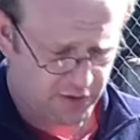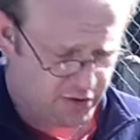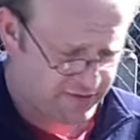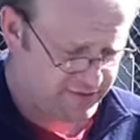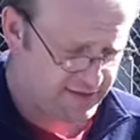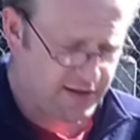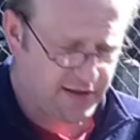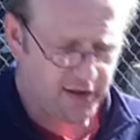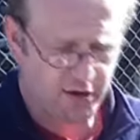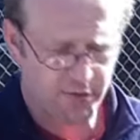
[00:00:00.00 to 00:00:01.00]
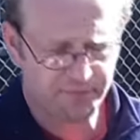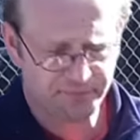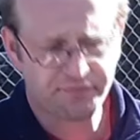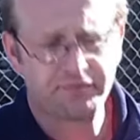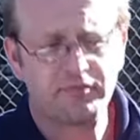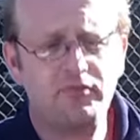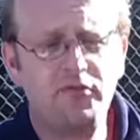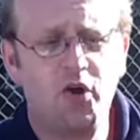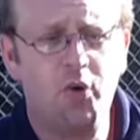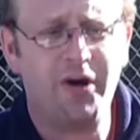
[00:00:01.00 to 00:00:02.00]
You can see here
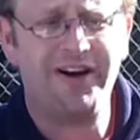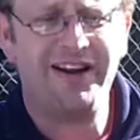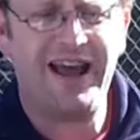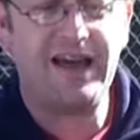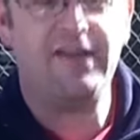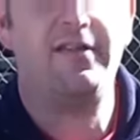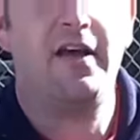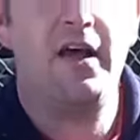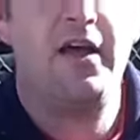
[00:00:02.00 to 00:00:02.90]
where it has